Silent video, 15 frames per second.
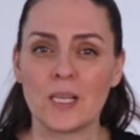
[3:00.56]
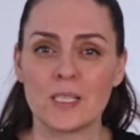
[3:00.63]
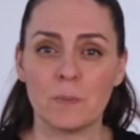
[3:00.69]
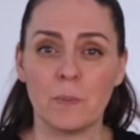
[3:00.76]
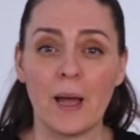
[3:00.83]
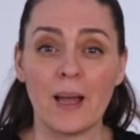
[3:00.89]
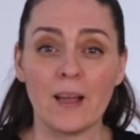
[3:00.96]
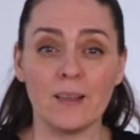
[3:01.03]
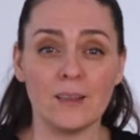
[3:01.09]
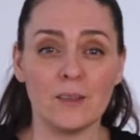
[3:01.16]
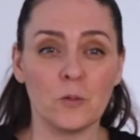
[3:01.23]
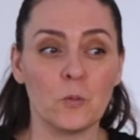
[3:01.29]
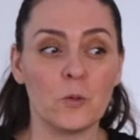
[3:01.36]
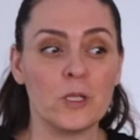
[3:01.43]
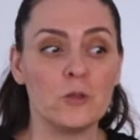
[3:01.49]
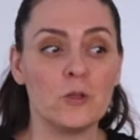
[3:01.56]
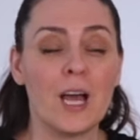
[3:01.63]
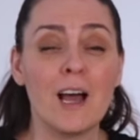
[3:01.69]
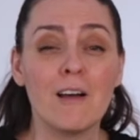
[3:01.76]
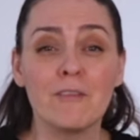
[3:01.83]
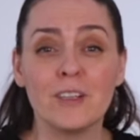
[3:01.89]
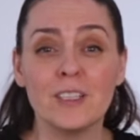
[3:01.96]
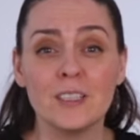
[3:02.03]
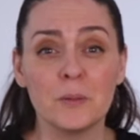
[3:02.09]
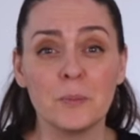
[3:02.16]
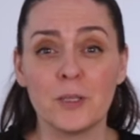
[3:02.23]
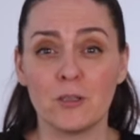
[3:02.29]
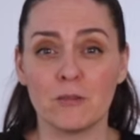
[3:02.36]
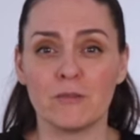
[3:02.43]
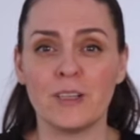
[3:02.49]
expand when you have a little
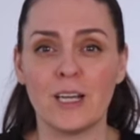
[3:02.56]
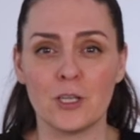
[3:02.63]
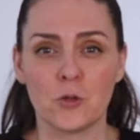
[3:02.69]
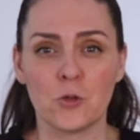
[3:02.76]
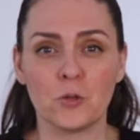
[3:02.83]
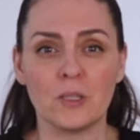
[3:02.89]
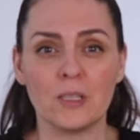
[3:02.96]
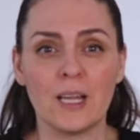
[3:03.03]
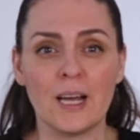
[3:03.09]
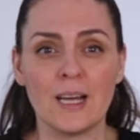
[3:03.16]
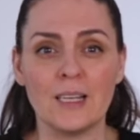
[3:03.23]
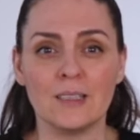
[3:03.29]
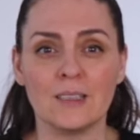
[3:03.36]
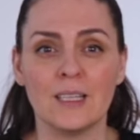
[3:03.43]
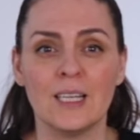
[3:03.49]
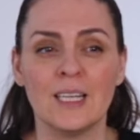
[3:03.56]
bit of natural light,